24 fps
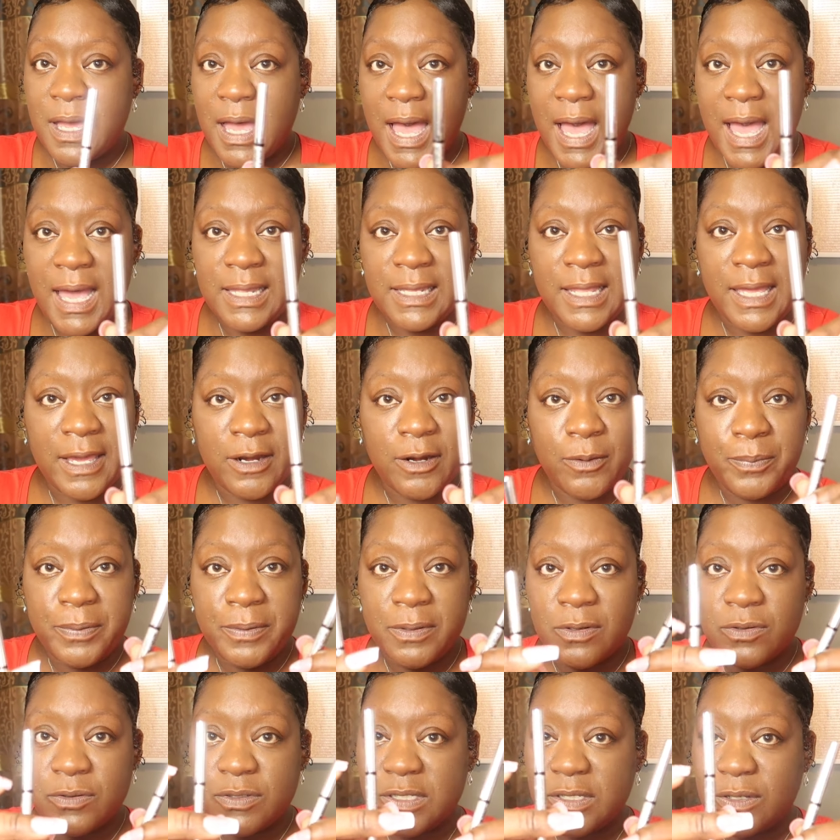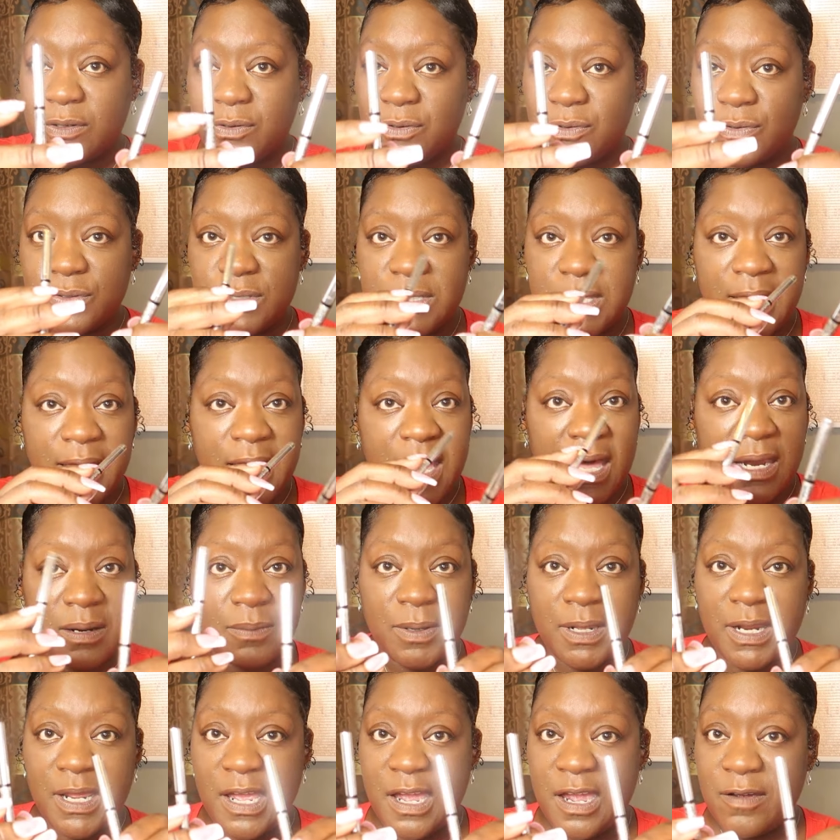eyeliner pencils. They got
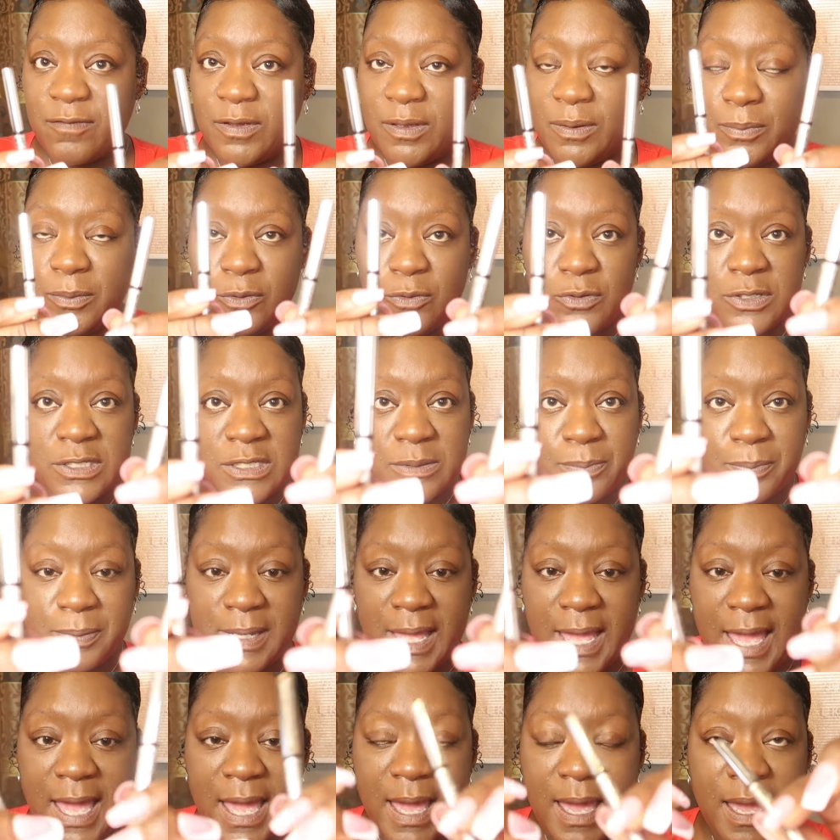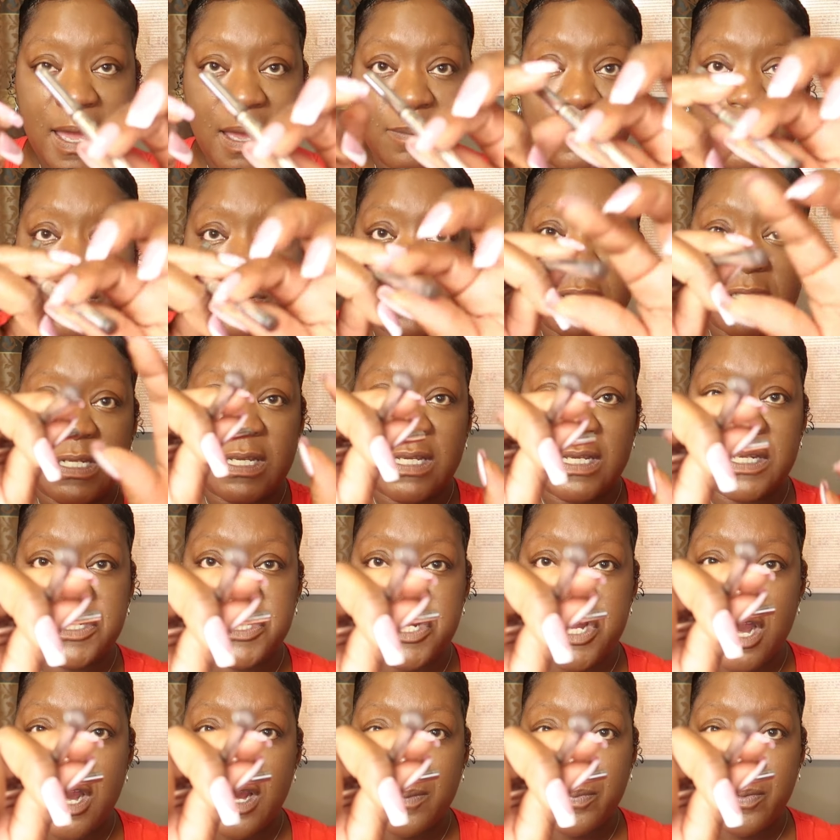them at every beauty supply. I'm using it in
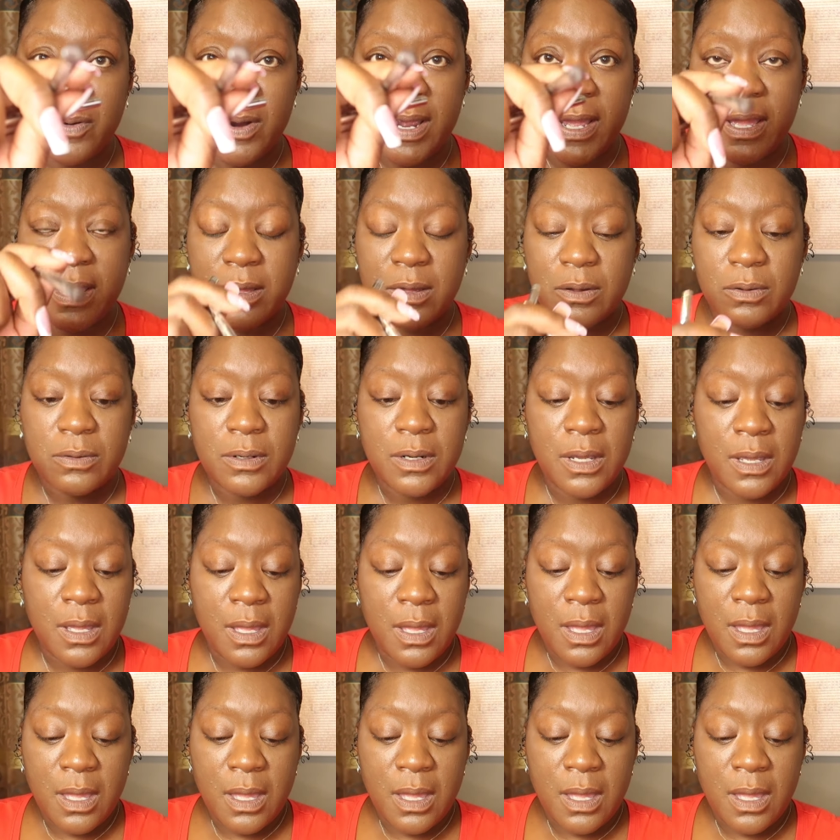dark brown.